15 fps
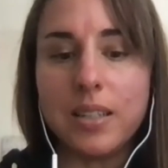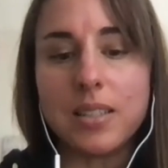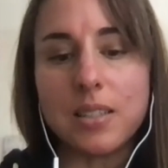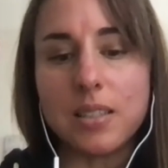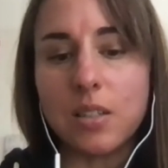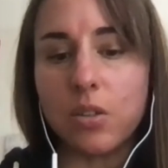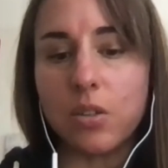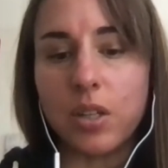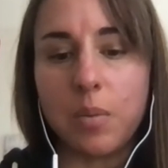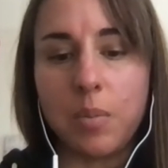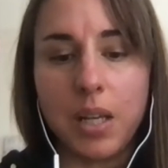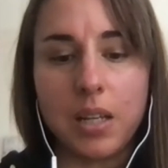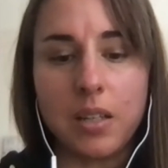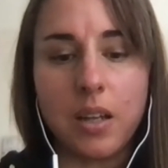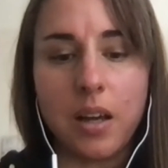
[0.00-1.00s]
It's still going to
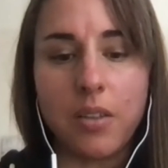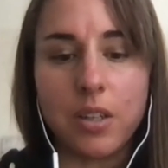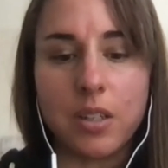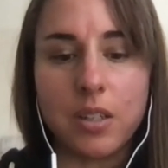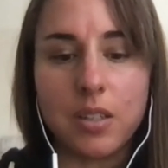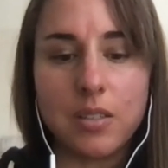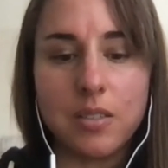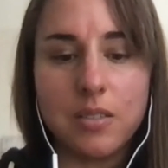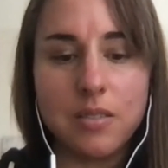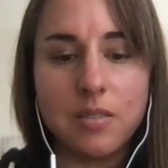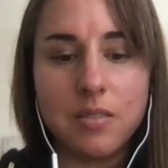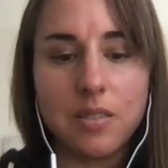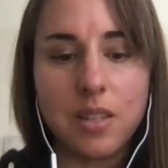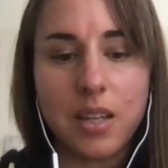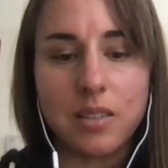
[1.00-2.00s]
be another,
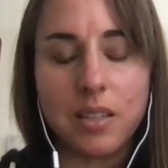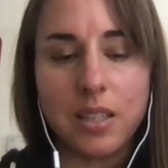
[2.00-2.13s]
at